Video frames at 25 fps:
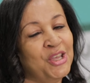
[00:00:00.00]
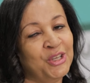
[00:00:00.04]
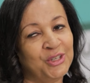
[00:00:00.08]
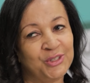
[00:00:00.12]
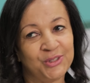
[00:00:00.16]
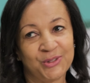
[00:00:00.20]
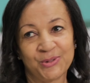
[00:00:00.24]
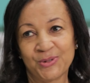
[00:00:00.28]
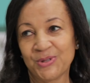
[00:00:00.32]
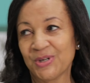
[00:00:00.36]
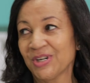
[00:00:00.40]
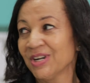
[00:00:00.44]

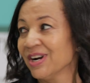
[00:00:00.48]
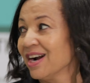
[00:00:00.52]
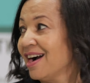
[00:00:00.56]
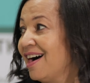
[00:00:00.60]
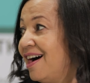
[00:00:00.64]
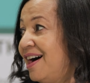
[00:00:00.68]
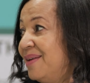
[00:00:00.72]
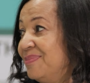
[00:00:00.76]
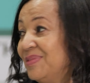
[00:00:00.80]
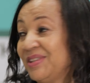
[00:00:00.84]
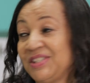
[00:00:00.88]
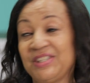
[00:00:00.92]
Sure.
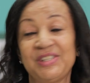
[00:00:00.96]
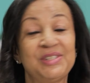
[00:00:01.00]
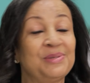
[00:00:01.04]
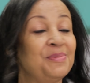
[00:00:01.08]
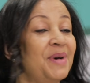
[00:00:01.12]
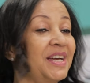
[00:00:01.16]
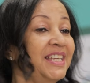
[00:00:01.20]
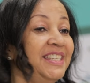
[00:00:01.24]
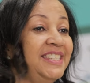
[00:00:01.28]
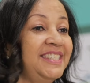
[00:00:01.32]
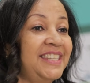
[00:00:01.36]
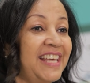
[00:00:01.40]
This is
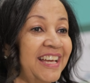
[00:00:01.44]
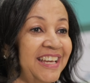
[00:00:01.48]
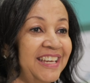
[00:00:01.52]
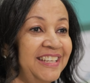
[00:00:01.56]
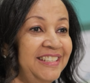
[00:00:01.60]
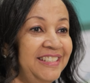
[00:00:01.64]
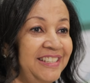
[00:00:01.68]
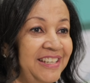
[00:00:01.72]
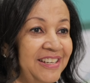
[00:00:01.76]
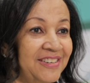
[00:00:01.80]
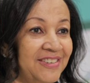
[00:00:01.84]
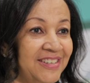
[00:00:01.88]
my
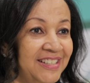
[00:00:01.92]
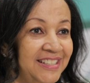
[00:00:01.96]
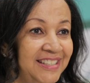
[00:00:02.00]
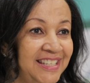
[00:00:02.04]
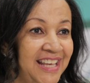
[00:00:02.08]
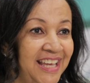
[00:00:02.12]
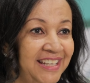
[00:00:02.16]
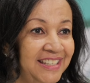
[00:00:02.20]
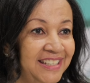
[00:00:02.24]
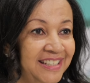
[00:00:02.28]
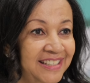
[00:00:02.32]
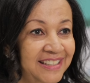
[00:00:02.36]
second year
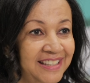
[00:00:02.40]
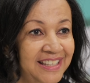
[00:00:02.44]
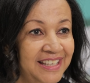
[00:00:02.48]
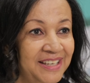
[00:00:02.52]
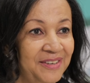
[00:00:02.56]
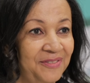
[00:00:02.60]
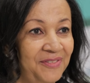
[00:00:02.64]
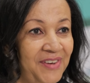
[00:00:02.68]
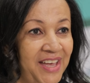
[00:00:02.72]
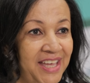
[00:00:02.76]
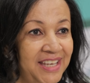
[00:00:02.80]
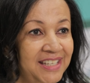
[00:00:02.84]
attending the
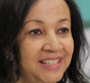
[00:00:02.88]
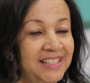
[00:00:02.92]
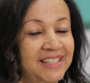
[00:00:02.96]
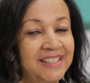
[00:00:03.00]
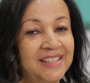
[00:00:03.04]
event,